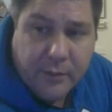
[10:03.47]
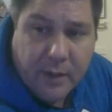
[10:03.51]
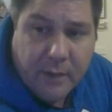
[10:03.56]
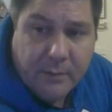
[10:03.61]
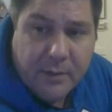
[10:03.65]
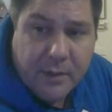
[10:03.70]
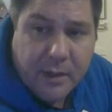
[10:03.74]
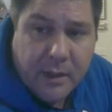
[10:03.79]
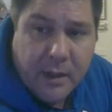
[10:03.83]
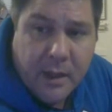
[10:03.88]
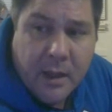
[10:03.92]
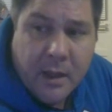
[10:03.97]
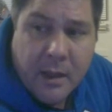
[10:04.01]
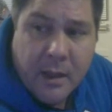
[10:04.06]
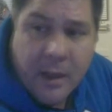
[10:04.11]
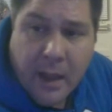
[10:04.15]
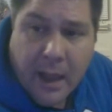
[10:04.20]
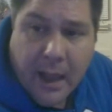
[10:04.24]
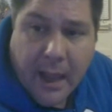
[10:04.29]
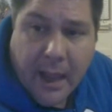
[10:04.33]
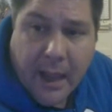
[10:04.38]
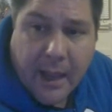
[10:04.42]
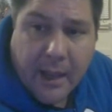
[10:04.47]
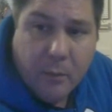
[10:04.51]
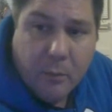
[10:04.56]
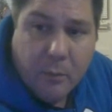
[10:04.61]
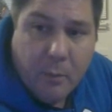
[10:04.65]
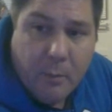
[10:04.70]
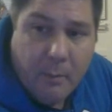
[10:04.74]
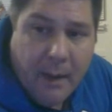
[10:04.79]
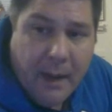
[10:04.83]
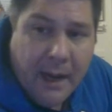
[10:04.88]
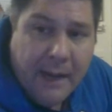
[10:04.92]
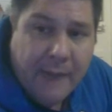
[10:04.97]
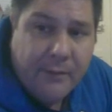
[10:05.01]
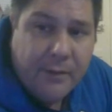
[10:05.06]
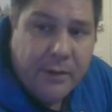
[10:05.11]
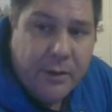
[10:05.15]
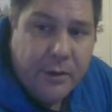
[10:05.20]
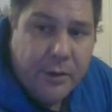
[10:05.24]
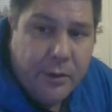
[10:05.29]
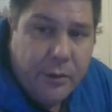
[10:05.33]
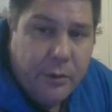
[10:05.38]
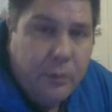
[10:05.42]
subject. And we might
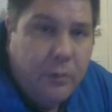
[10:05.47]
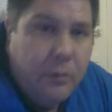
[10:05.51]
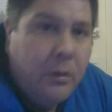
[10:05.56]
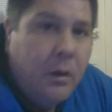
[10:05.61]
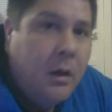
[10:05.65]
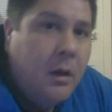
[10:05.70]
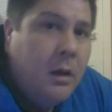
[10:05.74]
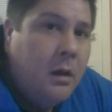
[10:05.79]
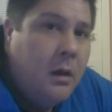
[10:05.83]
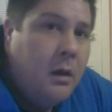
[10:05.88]
even do